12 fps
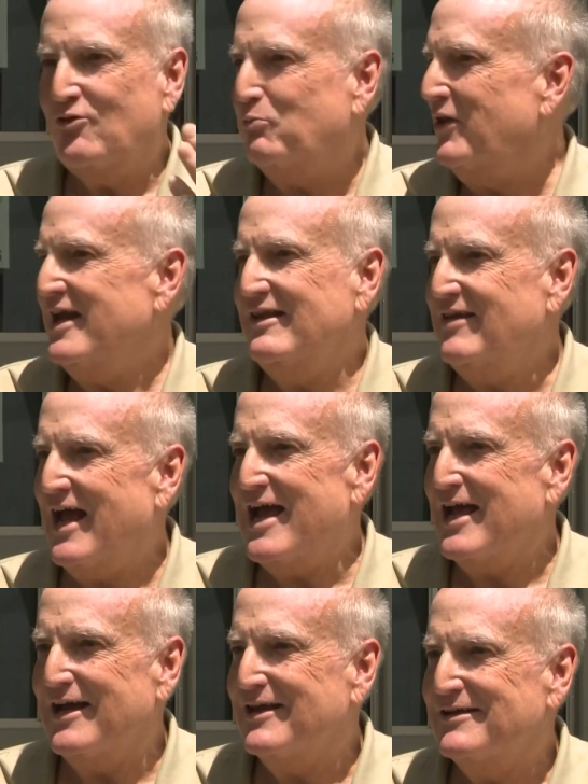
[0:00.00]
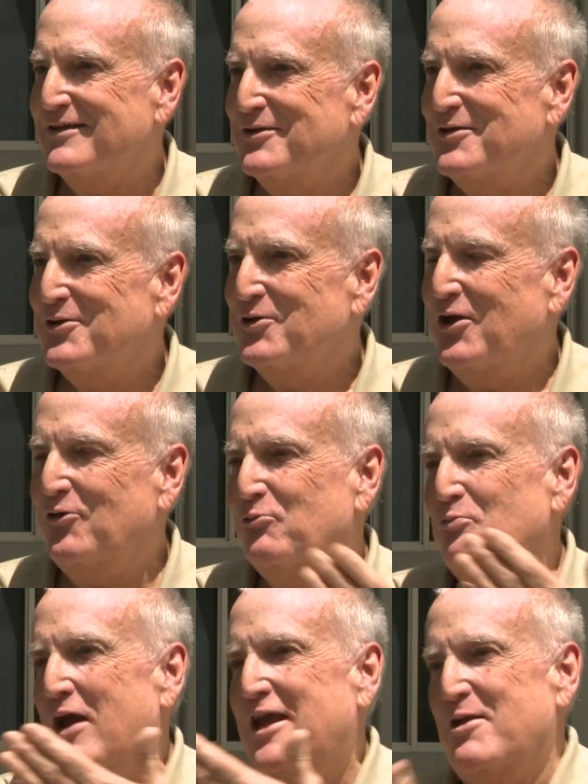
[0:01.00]
playing tag. He's
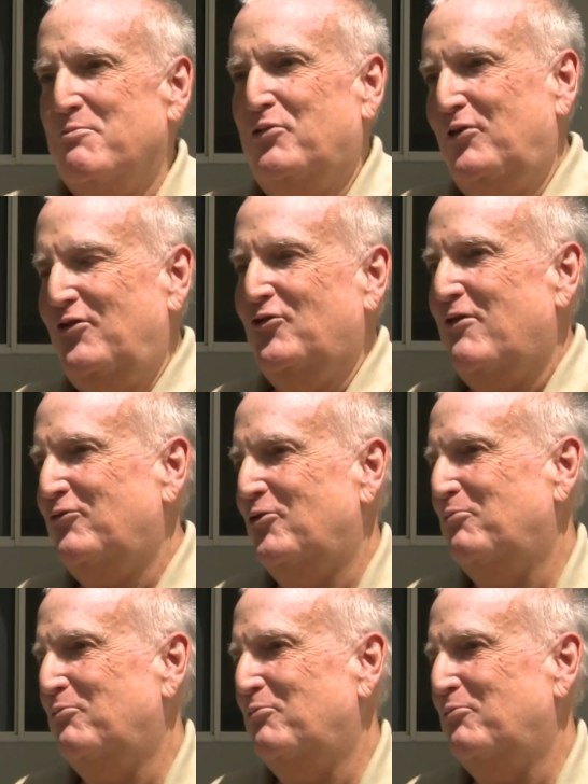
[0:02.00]
making police officers